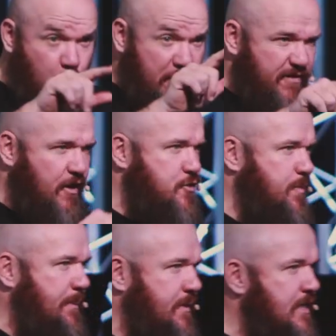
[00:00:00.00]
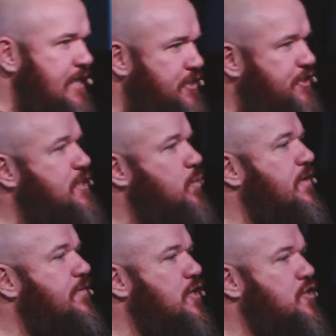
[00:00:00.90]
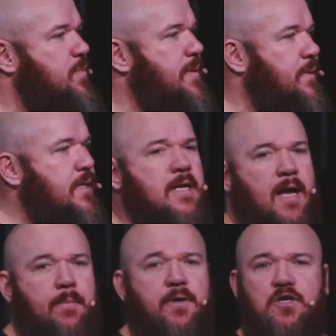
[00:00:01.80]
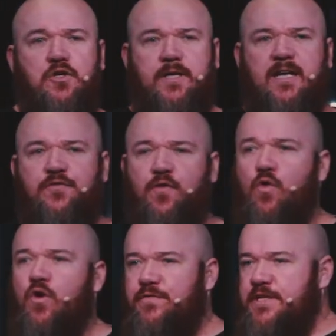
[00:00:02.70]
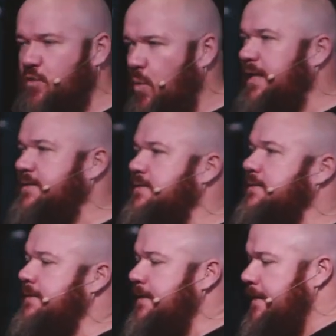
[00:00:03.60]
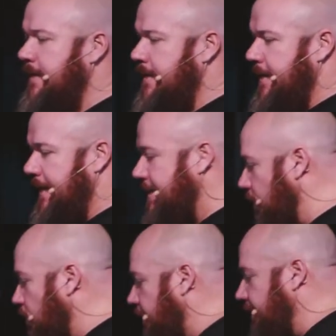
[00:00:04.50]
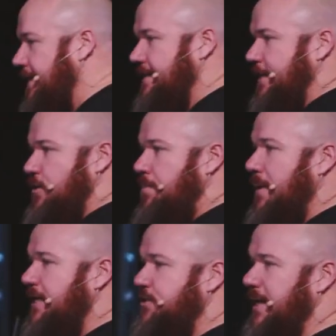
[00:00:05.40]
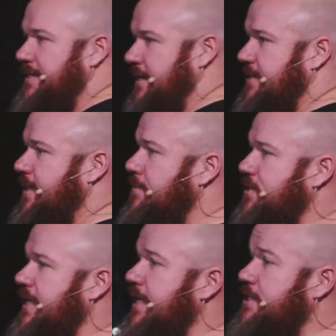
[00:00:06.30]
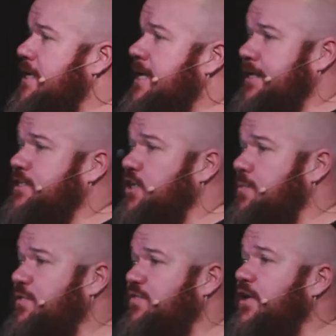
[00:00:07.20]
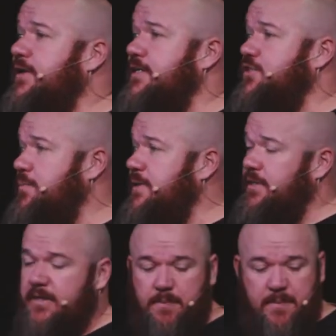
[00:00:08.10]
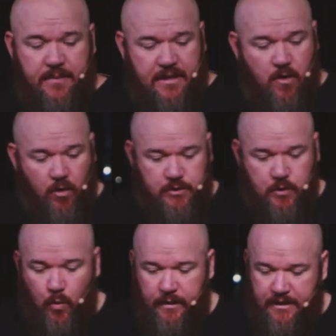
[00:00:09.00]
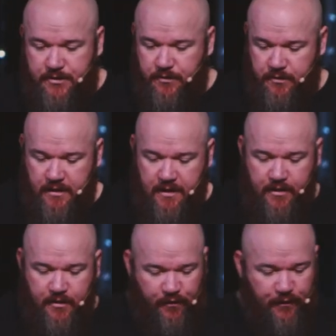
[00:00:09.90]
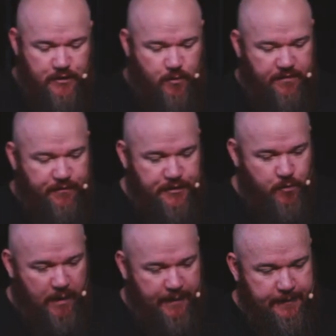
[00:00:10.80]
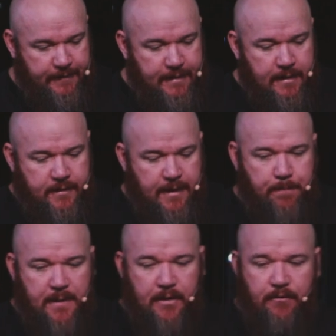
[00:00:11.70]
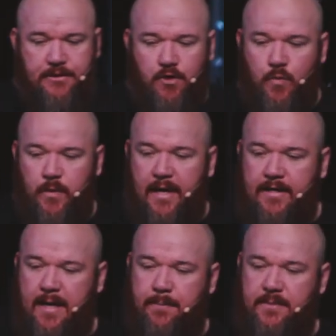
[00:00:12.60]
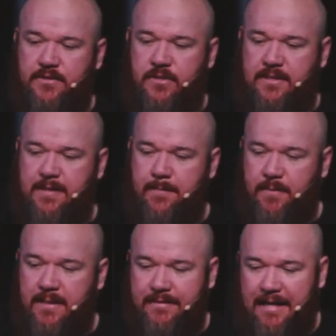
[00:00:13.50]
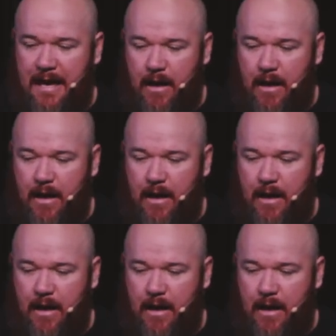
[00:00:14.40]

he's one of those people, she's one of those people. I'm going to look at four of these ones. And as I look at it, it's going to apply to us at some stage and it's going to provoke us to be the people that God's calling us to. The first one, verse 1. Now, Peter and John were going up into the temple